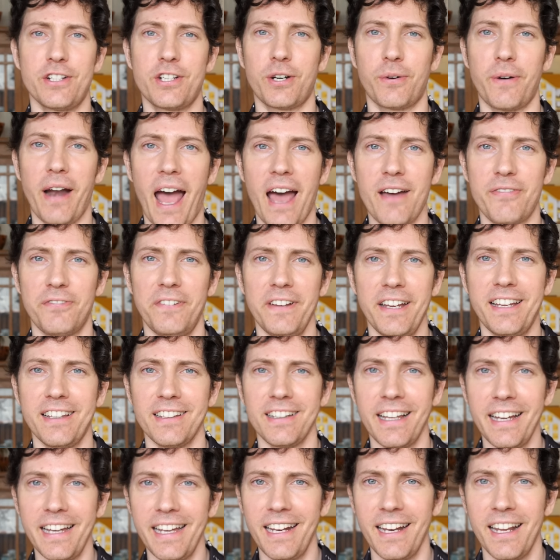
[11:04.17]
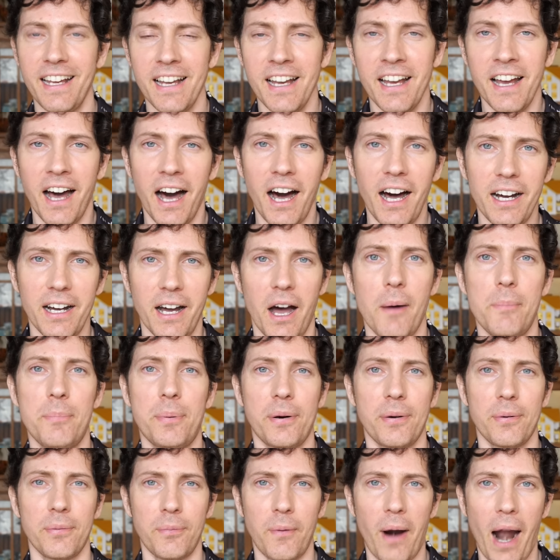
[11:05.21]
traffic light? Uh, uh,
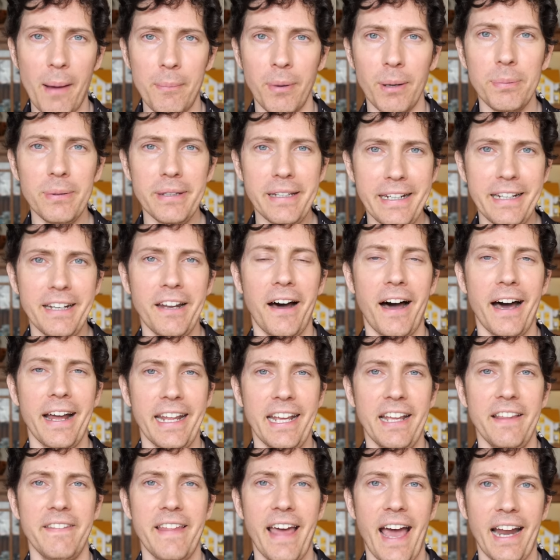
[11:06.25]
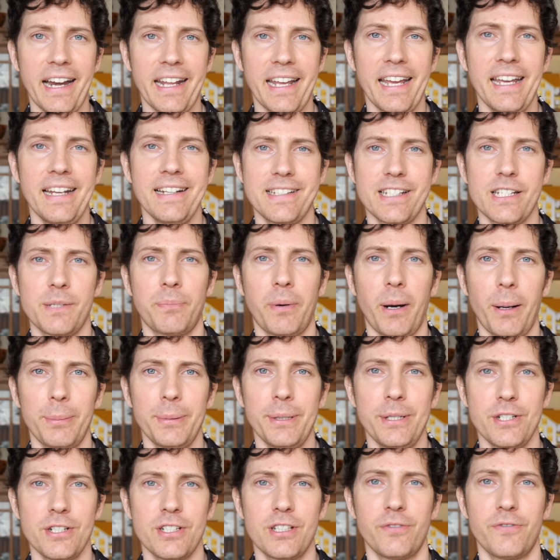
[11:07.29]
probably not in that case. It's
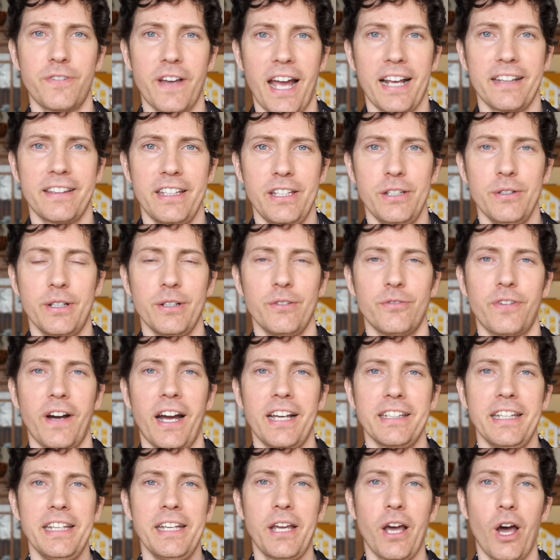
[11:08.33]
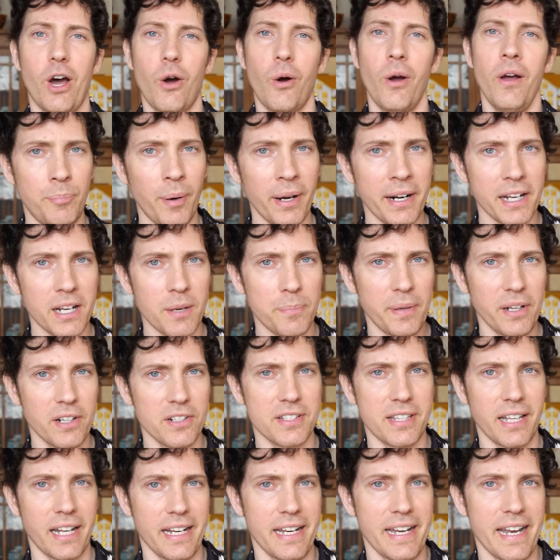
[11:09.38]
probably just the fact that you can finally go, but it
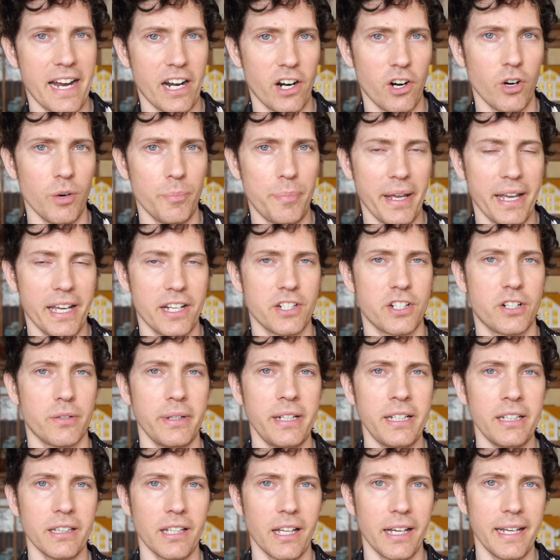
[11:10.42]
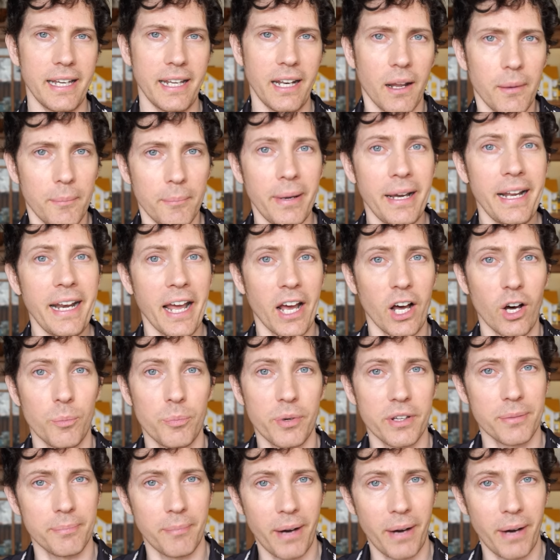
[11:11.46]
appears that narrowband green light might help with